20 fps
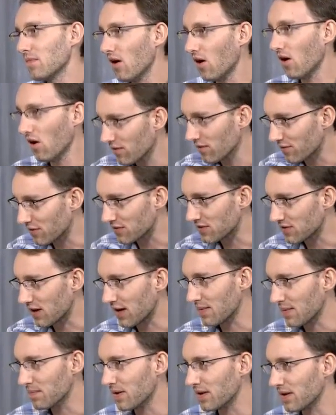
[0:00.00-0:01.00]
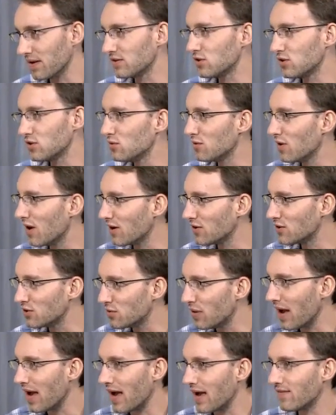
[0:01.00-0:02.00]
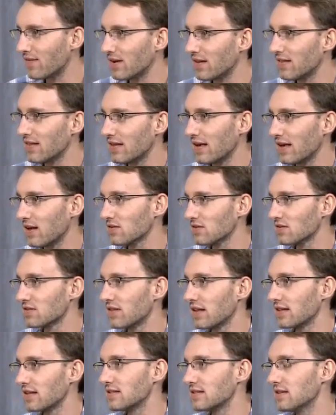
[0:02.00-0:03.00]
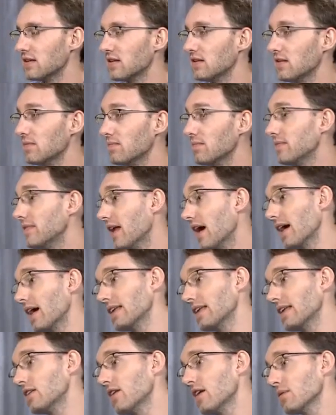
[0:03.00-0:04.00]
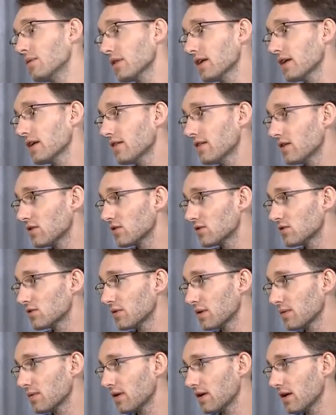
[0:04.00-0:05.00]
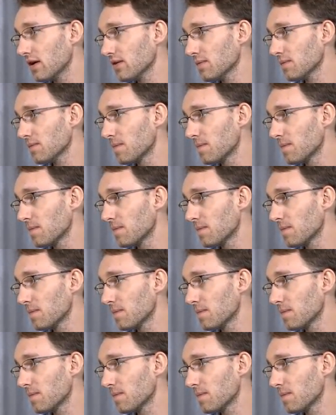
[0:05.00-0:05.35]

all of your time, but do you have anything else that's not internet related that you're doing right now?